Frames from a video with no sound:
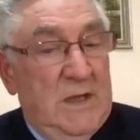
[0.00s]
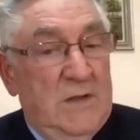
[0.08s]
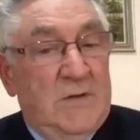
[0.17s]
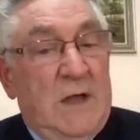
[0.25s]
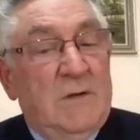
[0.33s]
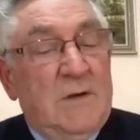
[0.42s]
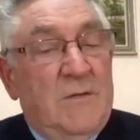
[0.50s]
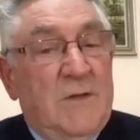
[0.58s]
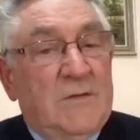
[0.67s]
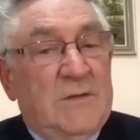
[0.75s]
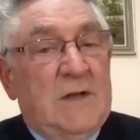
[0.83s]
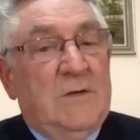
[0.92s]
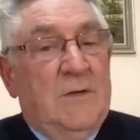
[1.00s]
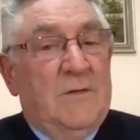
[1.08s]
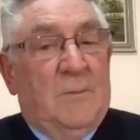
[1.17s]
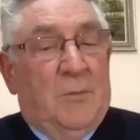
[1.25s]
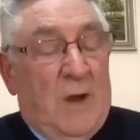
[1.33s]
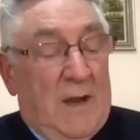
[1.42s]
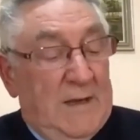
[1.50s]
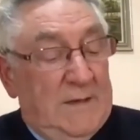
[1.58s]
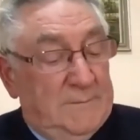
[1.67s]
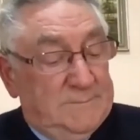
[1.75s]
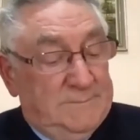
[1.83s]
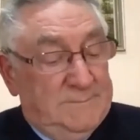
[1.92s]
If you go into the center of the
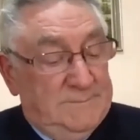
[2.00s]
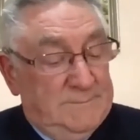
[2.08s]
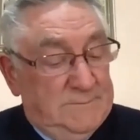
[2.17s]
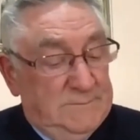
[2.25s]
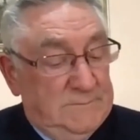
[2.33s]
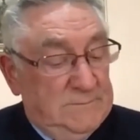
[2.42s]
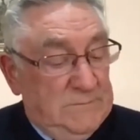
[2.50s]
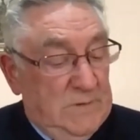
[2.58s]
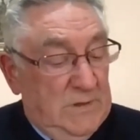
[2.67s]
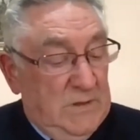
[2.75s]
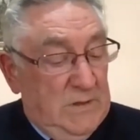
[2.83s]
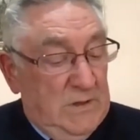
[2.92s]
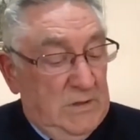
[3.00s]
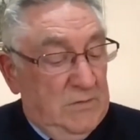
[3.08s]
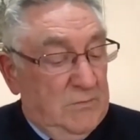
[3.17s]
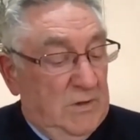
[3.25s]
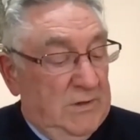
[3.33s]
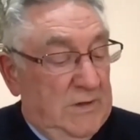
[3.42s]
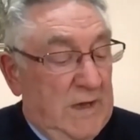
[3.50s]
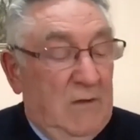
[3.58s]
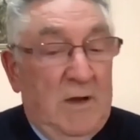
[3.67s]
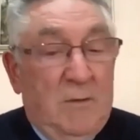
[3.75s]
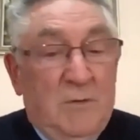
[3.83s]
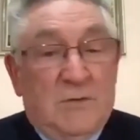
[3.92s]
brain, you've got an
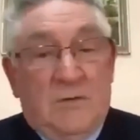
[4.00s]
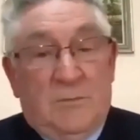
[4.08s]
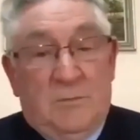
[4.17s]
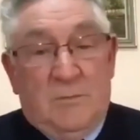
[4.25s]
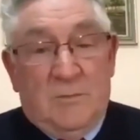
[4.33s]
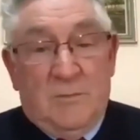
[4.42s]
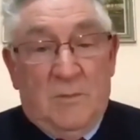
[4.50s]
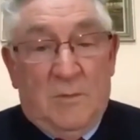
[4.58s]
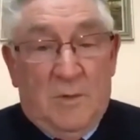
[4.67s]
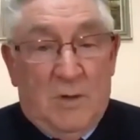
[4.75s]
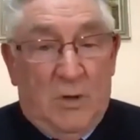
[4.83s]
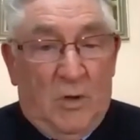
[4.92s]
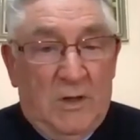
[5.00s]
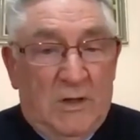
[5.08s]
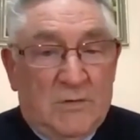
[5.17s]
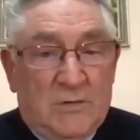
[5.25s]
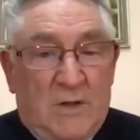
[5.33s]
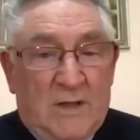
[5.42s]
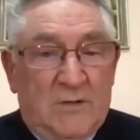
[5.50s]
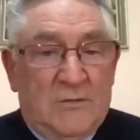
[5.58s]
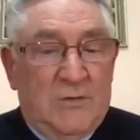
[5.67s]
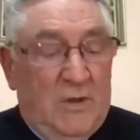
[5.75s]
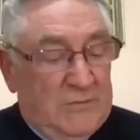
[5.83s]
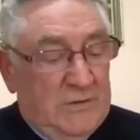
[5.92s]
area which is longish like a
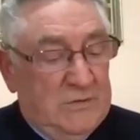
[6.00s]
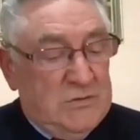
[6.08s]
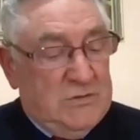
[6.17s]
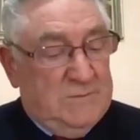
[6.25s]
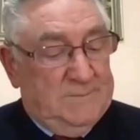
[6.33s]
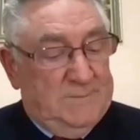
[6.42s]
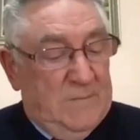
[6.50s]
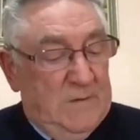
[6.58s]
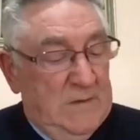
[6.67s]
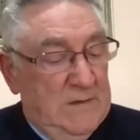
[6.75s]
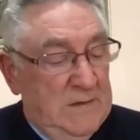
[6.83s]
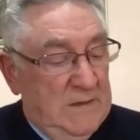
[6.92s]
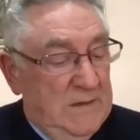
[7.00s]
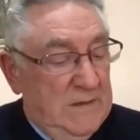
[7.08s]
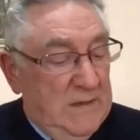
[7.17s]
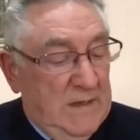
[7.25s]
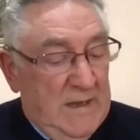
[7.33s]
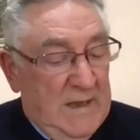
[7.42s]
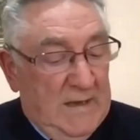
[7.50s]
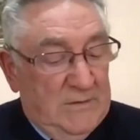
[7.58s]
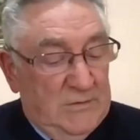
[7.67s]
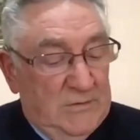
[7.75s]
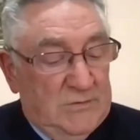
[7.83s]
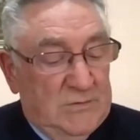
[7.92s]
sausage,
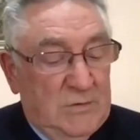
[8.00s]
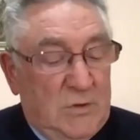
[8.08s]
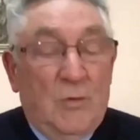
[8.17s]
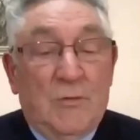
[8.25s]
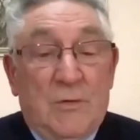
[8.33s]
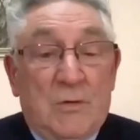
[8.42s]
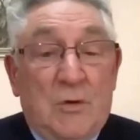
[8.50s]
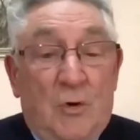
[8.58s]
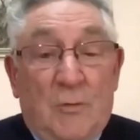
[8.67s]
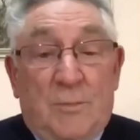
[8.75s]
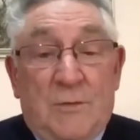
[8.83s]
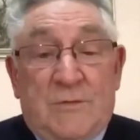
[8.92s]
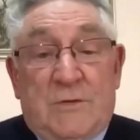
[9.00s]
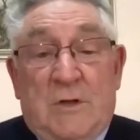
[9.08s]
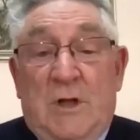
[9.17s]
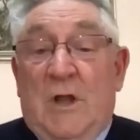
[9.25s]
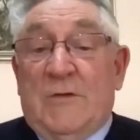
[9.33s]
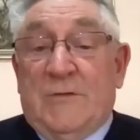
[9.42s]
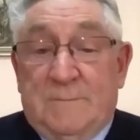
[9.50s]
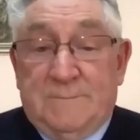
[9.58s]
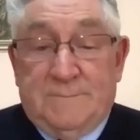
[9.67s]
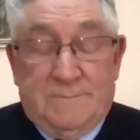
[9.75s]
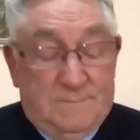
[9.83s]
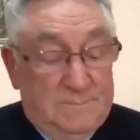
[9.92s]
and it's called the corpus
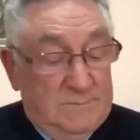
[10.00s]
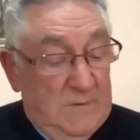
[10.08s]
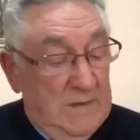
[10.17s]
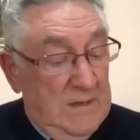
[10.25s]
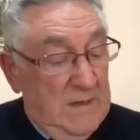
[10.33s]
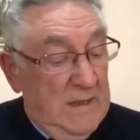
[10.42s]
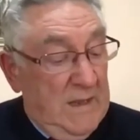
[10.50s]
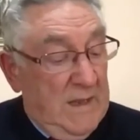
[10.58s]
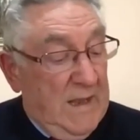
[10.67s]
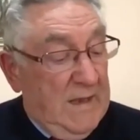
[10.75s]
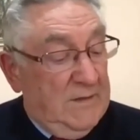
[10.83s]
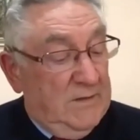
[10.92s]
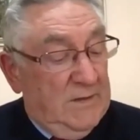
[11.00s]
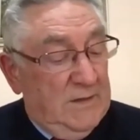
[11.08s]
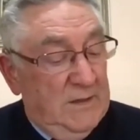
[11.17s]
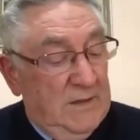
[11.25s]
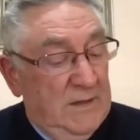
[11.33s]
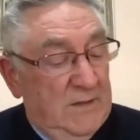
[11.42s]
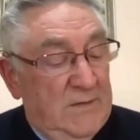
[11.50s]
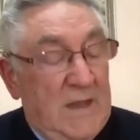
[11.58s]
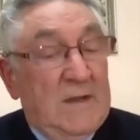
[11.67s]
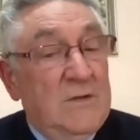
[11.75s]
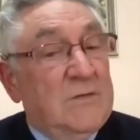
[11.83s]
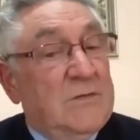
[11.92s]
callosum. And
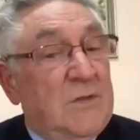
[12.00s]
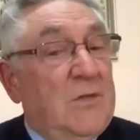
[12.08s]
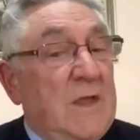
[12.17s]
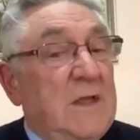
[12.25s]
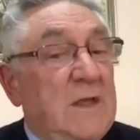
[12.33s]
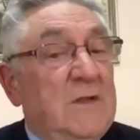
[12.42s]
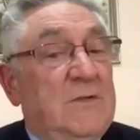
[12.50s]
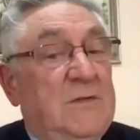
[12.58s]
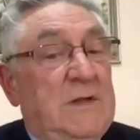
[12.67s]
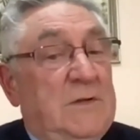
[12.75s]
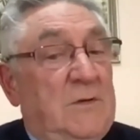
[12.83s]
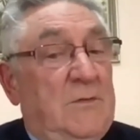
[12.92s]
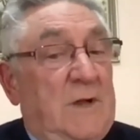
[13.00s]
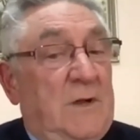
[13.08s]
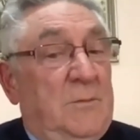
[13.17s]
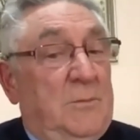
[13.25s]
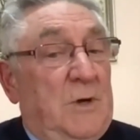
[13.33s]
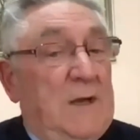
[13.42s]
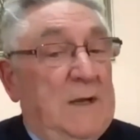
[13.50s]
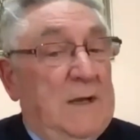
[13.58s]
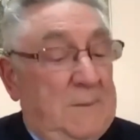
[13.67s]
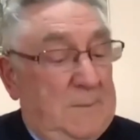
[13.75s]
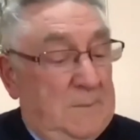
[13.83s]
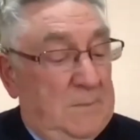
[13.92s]
that is the thinking center of our brain,